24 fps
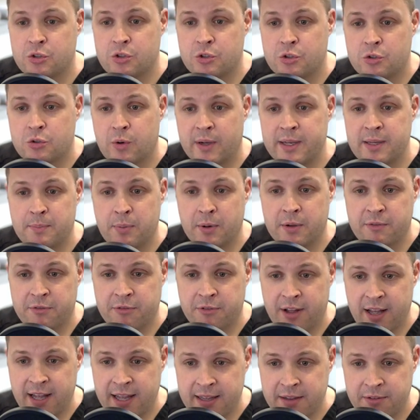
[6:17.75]

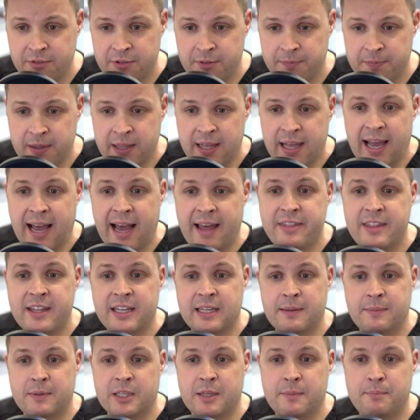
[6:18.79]
20.5 and then
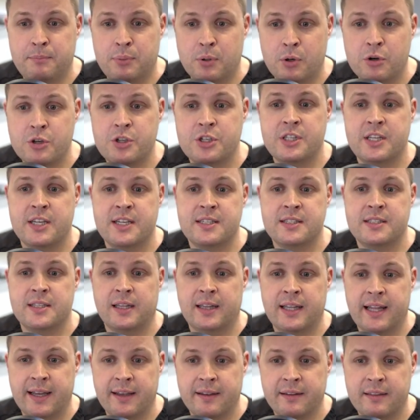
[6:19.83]
I'm going to push this to
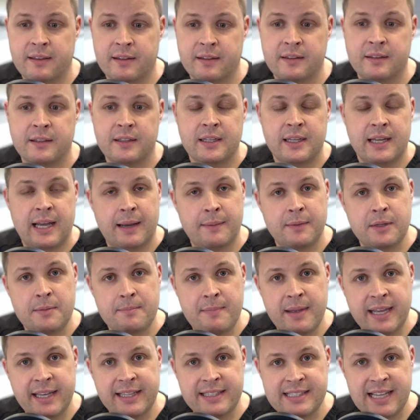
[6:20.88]
length and I'm going to
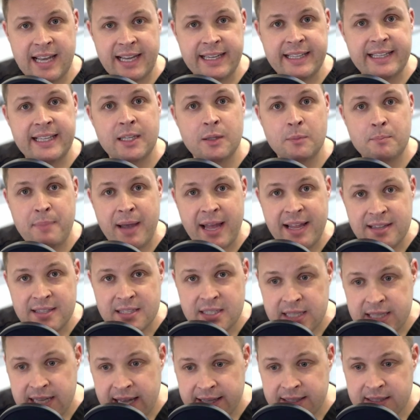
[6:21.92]
make a tiny little bend at
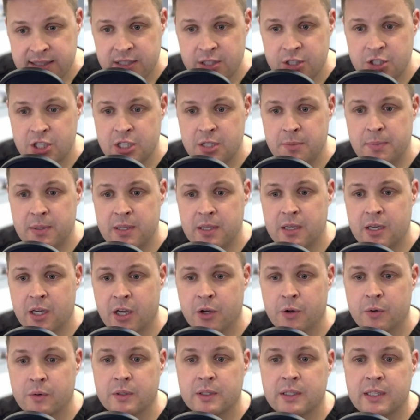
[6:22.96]
the end of the GP
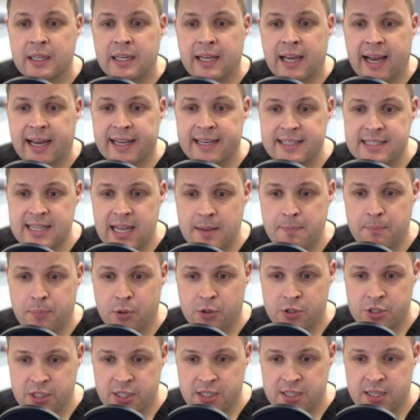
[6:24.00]
cone and as I
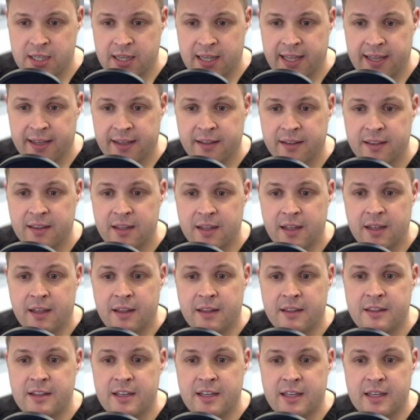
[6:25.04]
push this to length
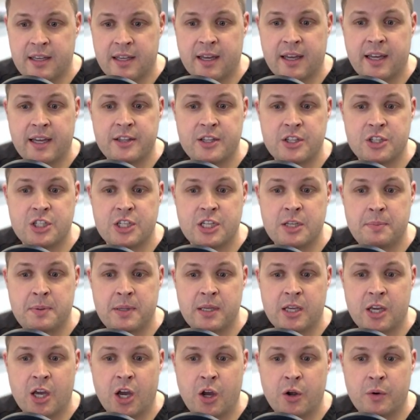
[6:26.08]
the uh, the GP
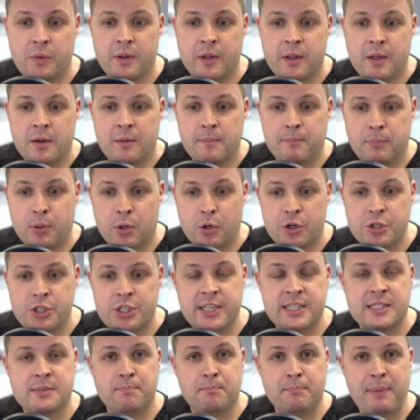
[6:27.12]
cone
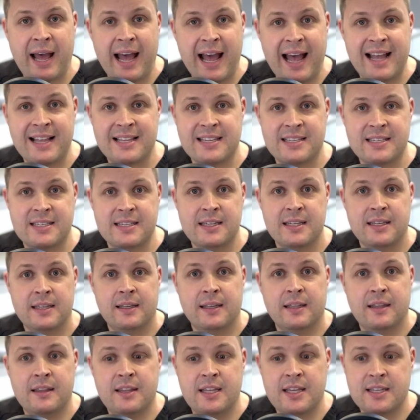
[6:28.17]
pushes past
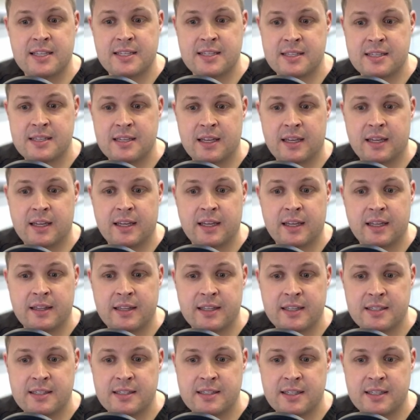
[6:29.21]
this uh,
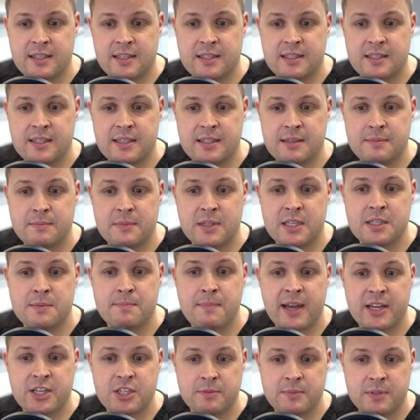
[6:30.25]
this this this this
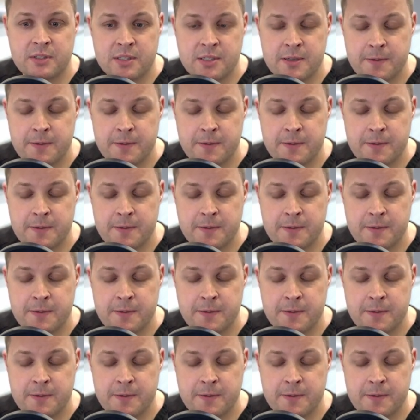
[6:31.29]
measurement.